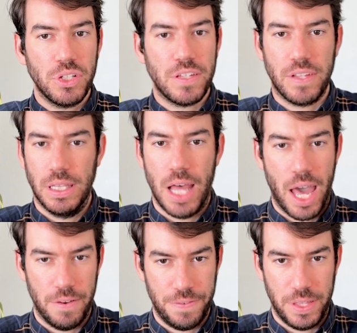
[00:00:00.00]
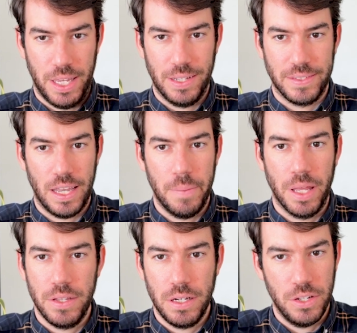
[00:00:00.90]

does a lot of things. I'm on their